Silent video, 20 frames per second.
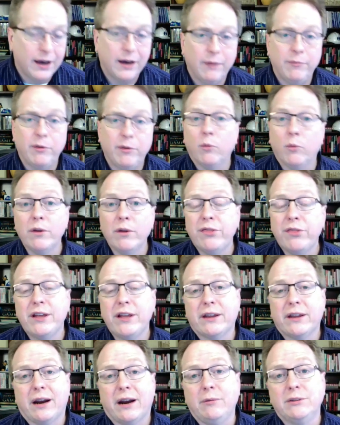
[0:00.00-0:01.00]
The one thing
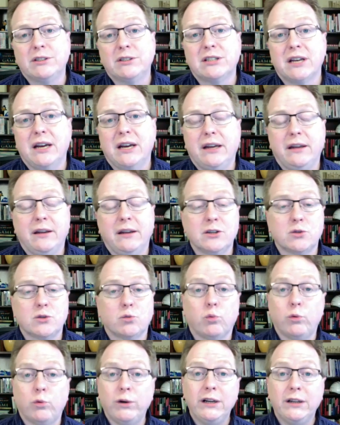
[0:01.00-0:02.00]
that I would say is
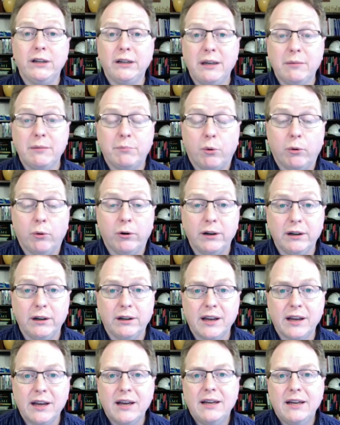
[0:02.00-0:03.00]
really important
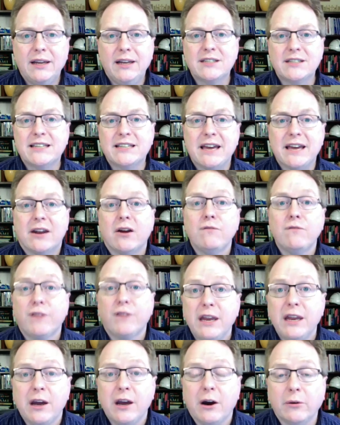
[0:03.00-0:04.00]
is get on
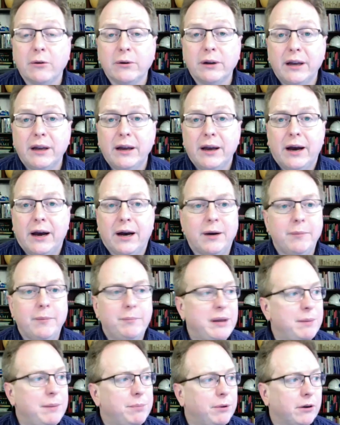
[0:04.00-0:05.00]
video.
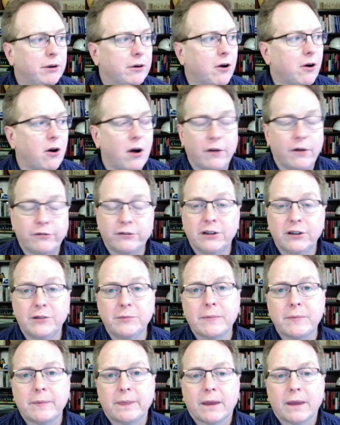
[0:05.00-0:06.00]
People are
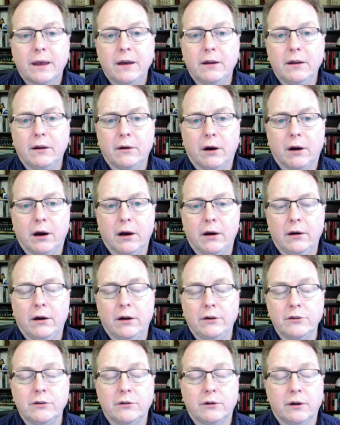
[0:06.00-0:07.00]
often uh,
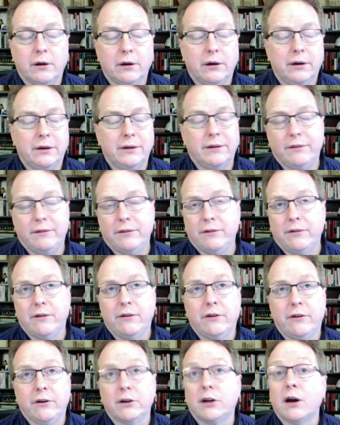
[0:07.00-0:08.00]
un,
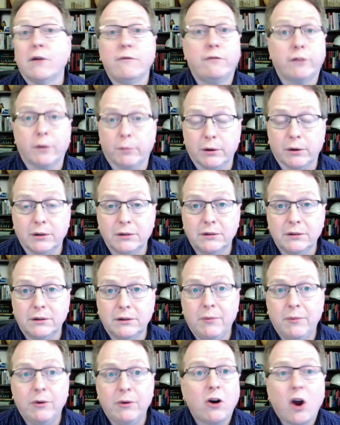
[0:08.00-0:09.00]
uncomfortable.
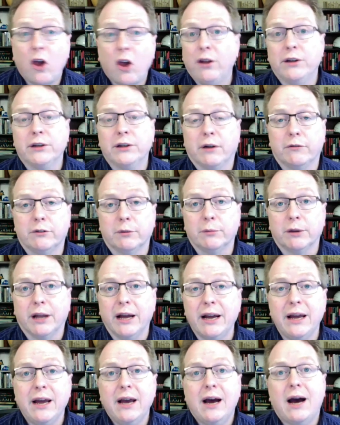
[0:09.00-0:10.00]
And we're all uncomfortable.
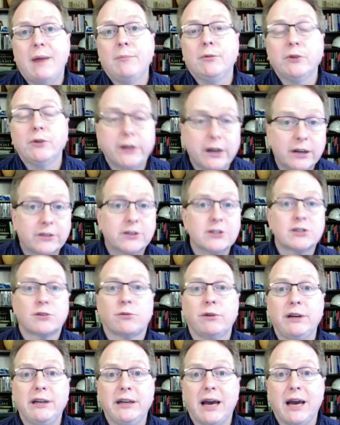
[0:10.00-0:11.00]
I'm looking at the
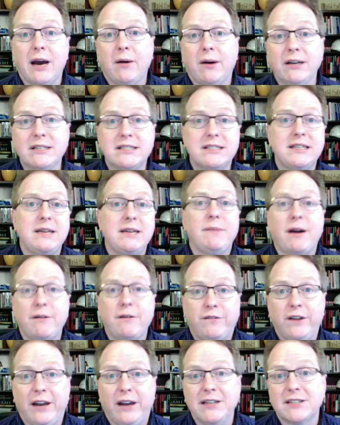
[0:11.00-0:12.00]
screen now. I see my
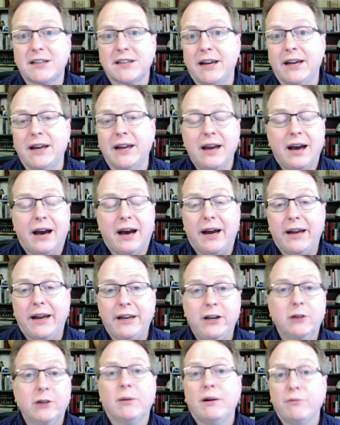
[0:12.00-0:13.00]
face. I
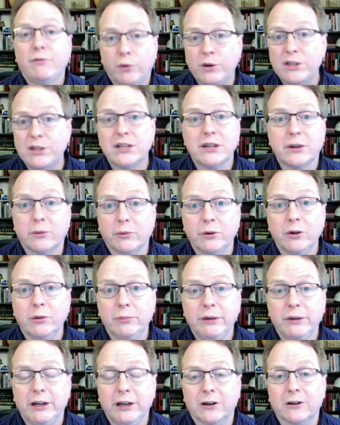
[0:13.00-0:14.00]
hear my voice in the room
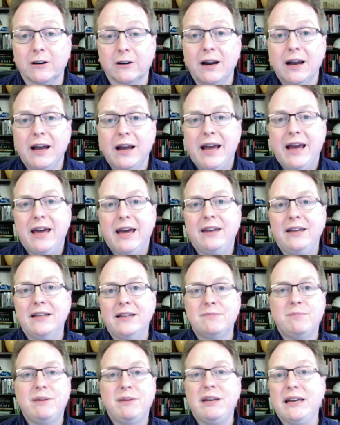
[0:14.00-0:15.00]
here. And
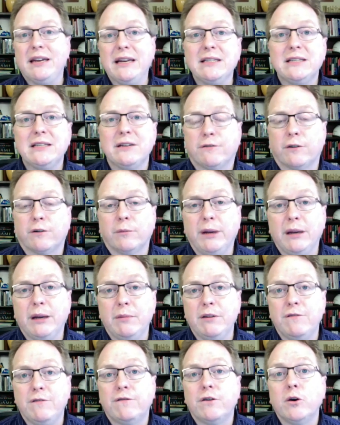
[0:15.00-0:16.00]
it'd be easy for me to
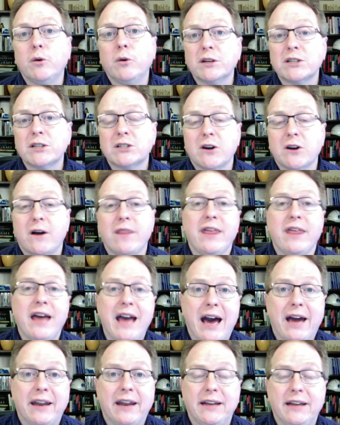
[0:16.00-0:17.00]
be focused on
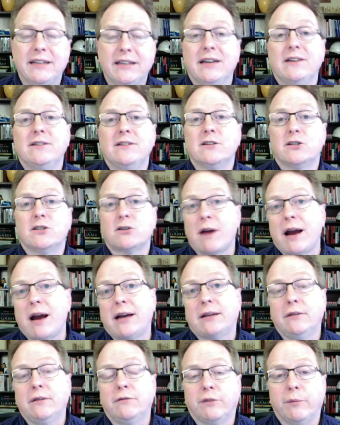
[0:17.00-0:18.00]
that and get
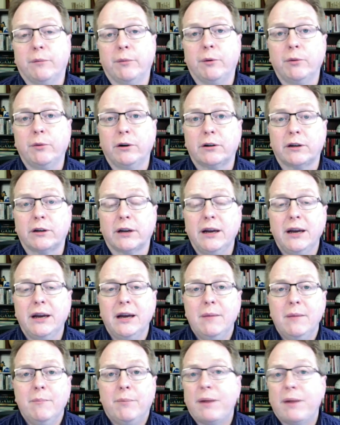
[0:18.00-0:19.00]
distracted from the work.
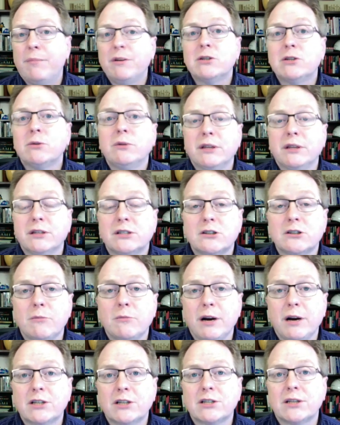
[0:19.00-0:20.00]
But I've been doing this so
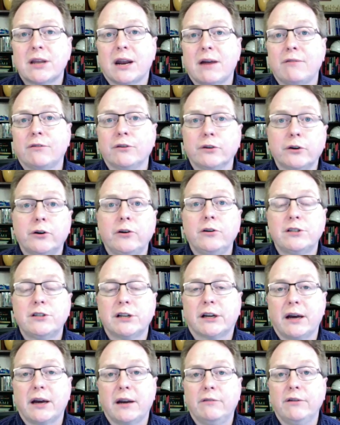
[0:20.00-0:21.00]
much that I've learned to
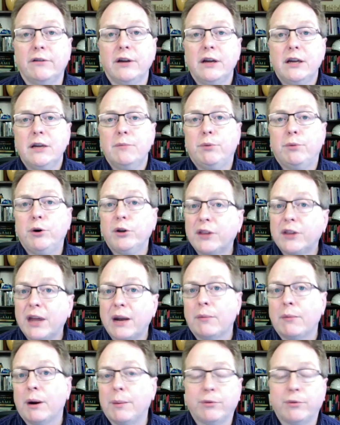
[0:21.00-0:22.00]
kind of put that
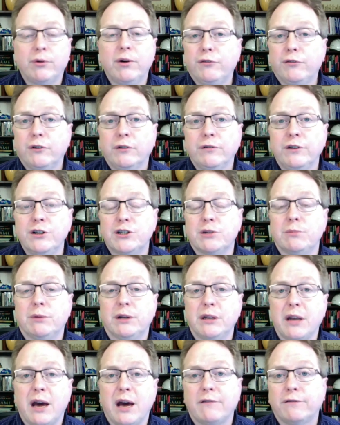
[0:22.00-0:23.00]
in my peripheral vision,
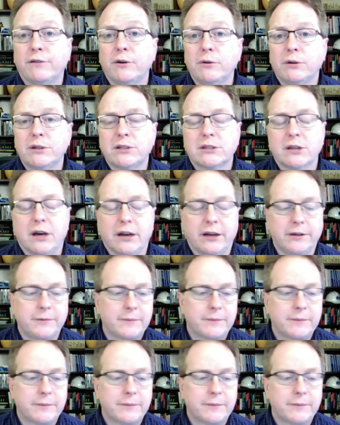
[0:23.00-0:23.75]
but not focus on it.